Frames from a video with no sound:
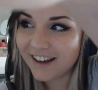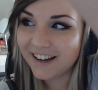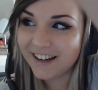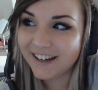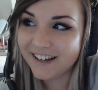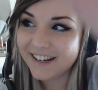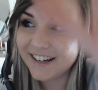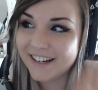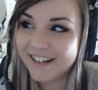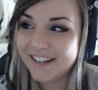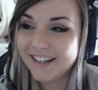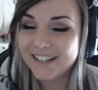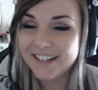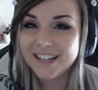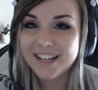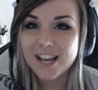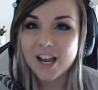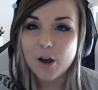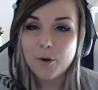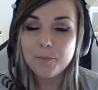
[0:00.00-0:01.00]

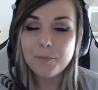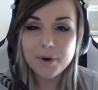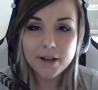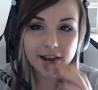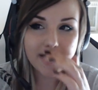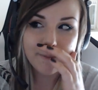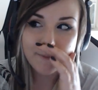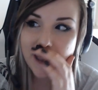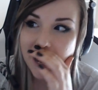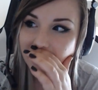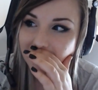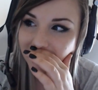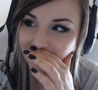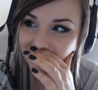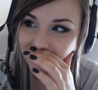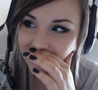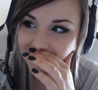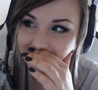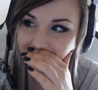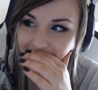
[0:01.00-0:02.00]
I'm
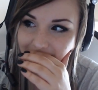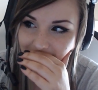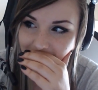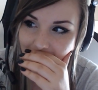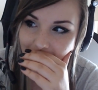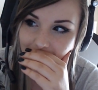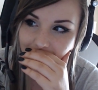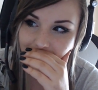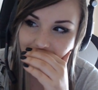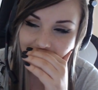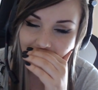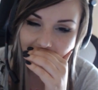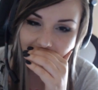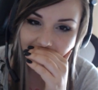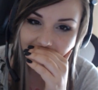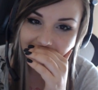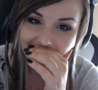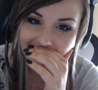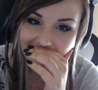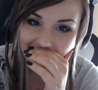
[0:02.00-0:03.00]
actually not
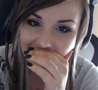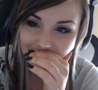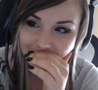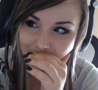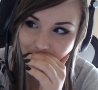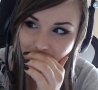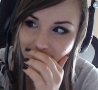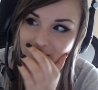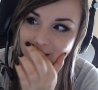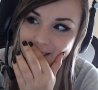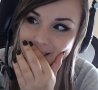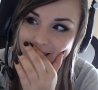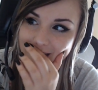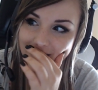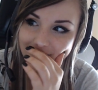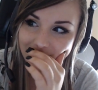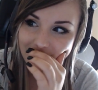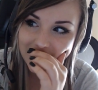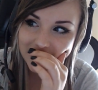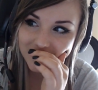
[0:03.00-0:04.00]
a cat person.
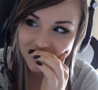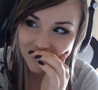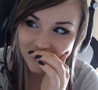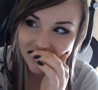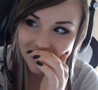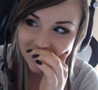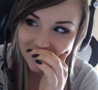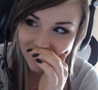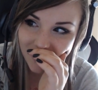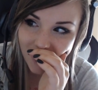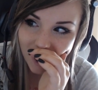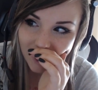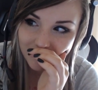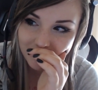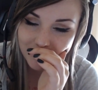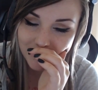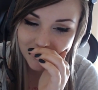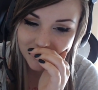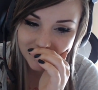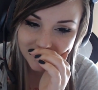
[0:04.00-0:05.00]
I'm actually a dog
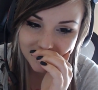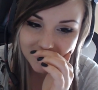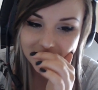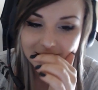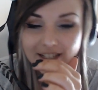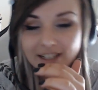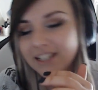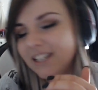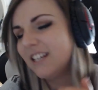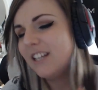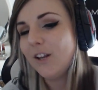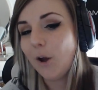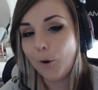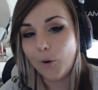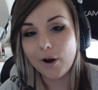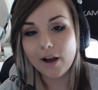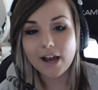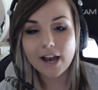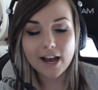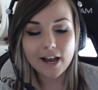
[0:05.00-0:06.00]
person. No,
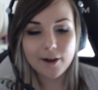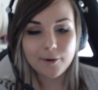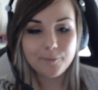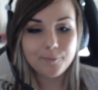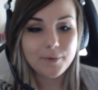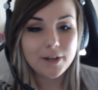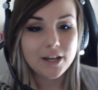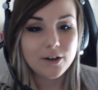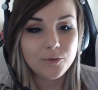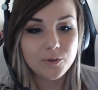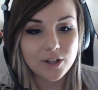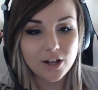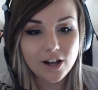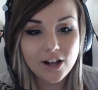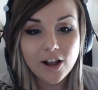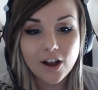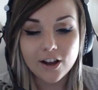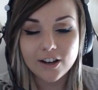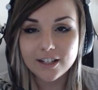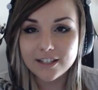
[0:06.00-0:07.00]
with all
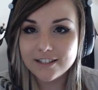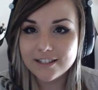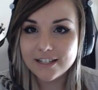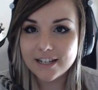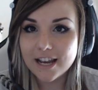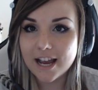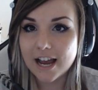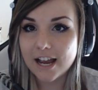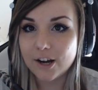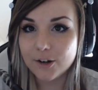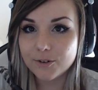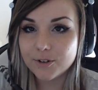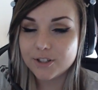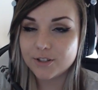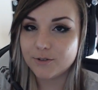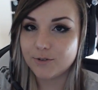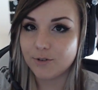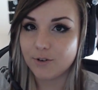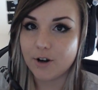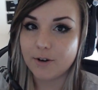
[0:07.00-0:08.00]
honesty, I always
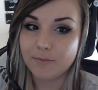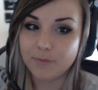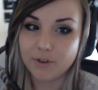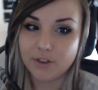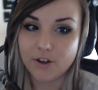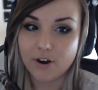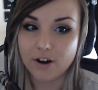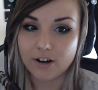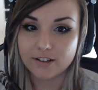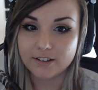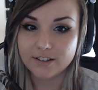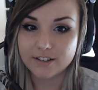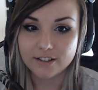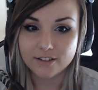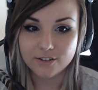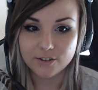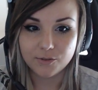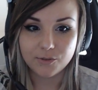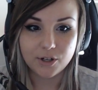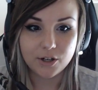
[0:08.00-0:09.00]
grew up with dogs.
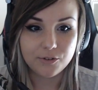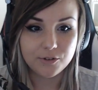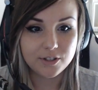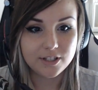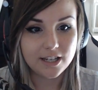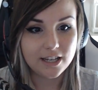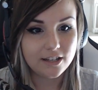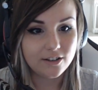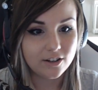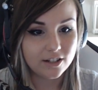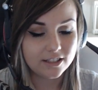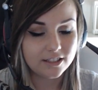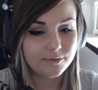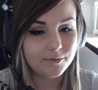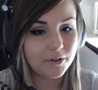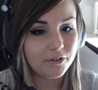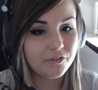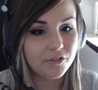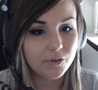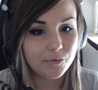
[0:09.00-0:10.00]
So we always had dogs in
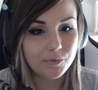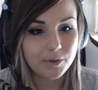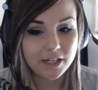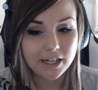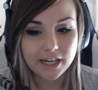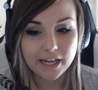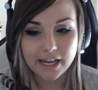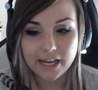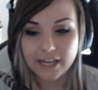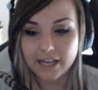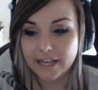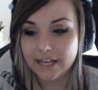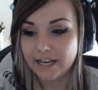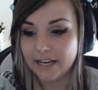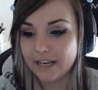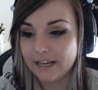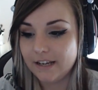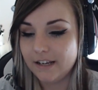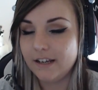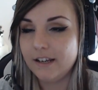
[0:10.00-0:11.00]
my family.
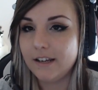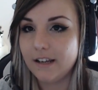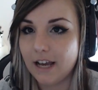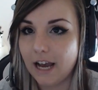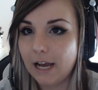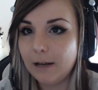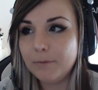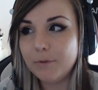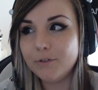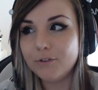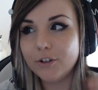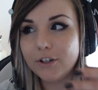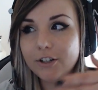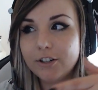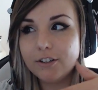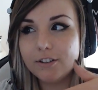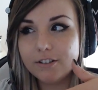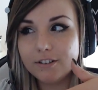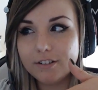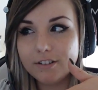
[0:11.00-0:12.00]
And I prefer
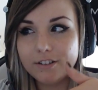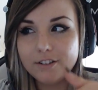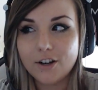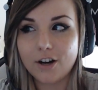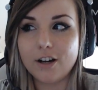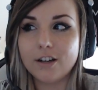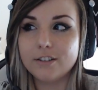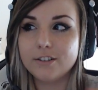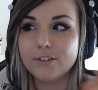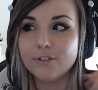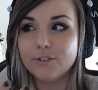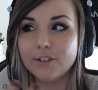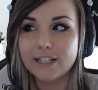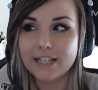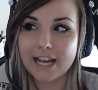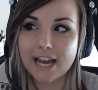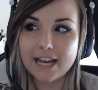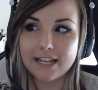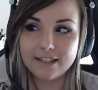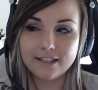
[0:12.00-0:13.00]
dogs over
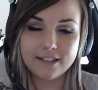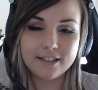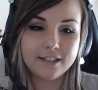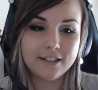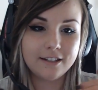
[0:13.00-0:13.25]
cats.